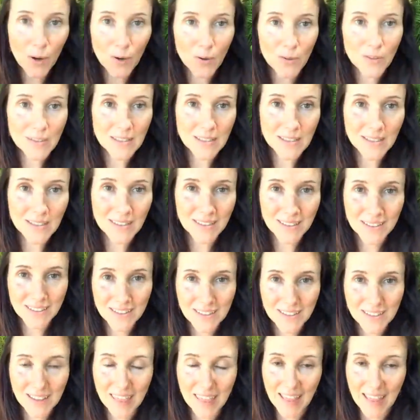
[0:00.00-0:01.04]
post
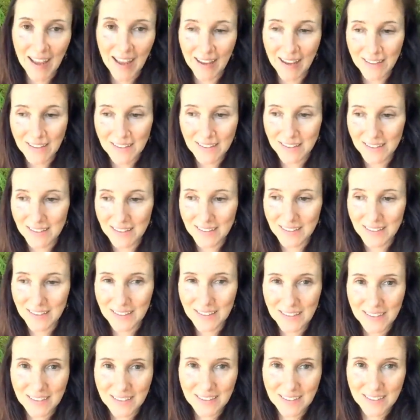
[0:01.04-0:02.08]
that
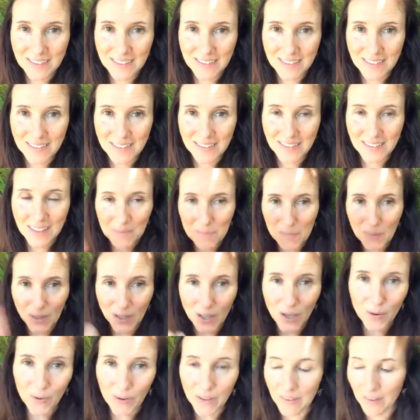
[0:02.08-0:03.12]

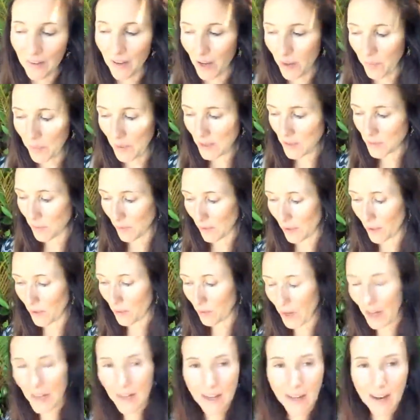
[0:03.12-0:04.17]
below in the comments
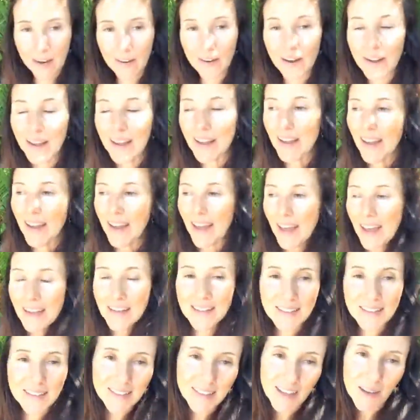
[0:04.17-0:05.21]
below right now.
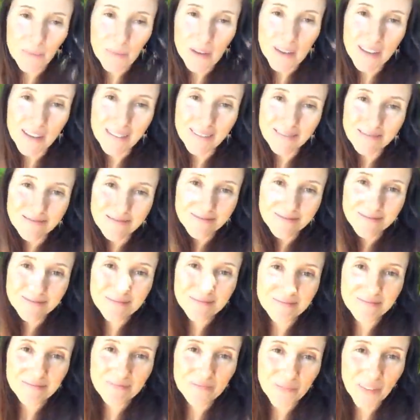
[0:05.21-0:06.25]
And tell me
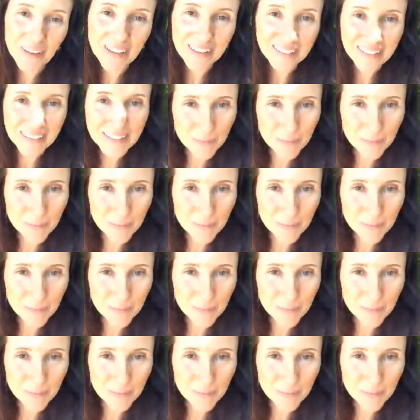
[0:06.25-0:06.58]
what you